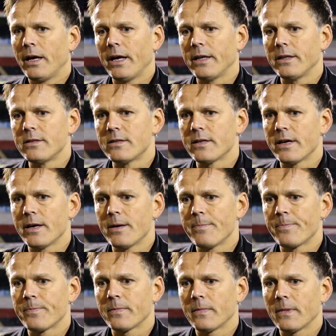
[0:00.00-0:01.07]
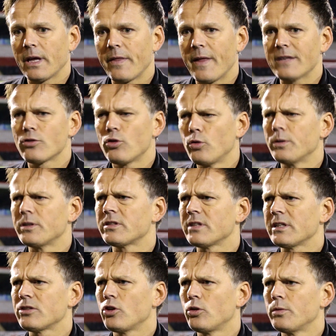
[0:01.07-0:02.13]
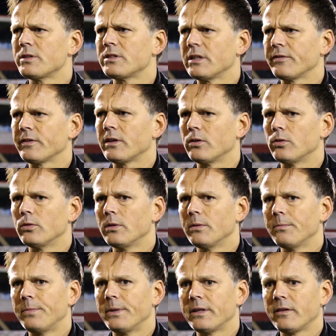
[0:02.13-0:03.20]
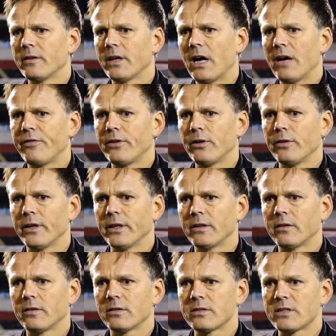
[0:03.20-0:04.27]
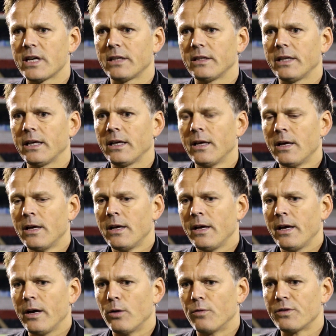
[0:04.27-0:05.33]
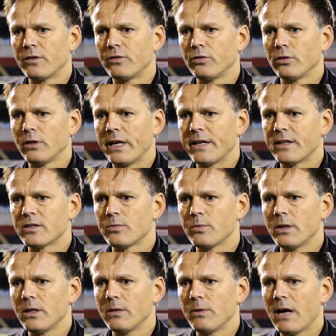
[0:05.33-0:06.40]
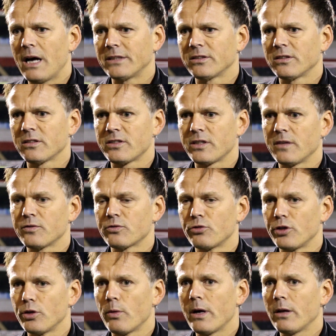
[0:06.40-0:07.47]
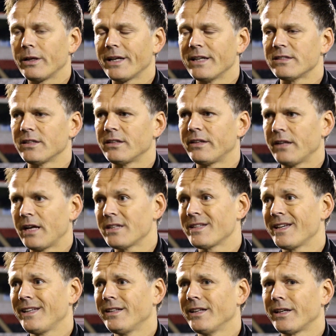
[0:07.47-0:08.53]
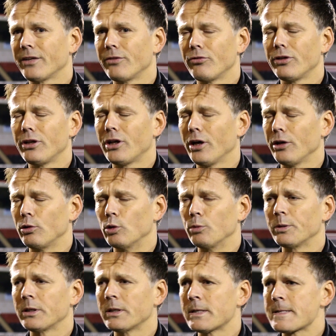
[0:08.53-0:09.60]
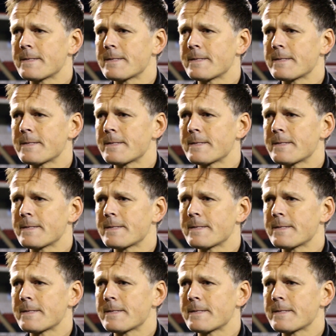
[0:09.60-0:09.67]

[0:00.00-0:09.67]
and that's always difficult, but I felt that certainly over the two legs we handled ourselves really well against a side that can really cut you open.